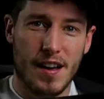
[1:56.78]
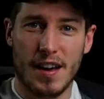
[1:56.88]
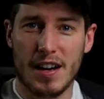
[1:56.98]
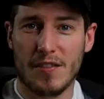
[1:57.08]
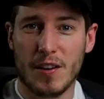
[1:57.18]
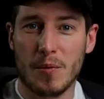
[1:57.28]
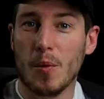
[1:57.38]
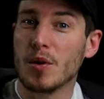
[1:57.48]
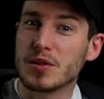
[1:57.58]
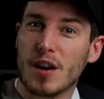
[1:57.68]
And if it
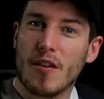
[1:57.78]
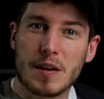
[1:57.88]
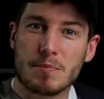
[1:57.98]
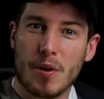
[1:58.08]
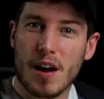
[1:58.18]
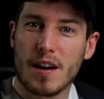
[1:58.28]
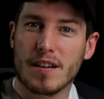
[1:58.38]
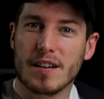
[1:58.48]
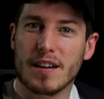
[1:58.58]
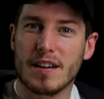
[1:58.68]
wasn't a Rise
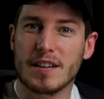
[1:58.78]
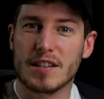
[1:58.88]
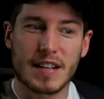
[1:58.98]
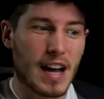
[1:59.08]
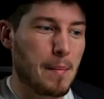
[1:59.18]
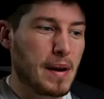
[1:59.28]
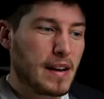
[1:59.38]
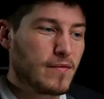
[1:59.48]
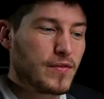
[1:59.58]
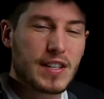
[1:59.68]
product, does it come
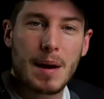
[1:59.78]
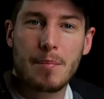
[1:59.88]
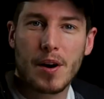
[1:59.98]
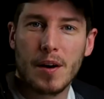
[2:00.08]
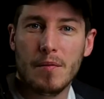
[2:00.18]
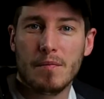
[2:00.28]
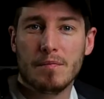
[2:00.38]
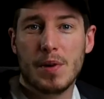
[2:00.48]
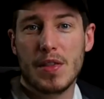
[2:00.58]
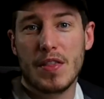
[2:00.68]
in separate?
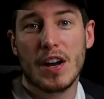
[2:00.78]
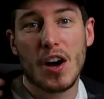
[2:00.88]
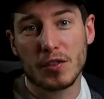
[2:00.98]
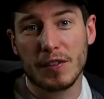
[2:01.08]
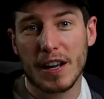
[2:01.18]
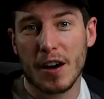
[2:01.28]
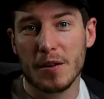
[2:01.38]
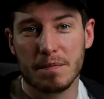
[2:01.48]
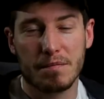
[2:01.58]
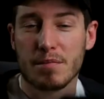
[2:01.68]
But then the last video
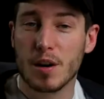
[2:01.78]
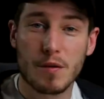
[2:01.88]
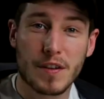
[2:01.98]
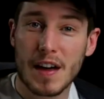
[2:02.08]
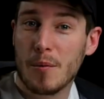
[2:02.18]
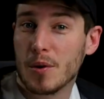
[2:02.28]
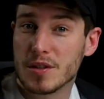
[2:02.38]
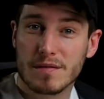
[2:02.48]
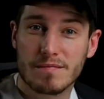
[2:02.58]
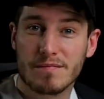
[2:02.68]
proved that that wasn't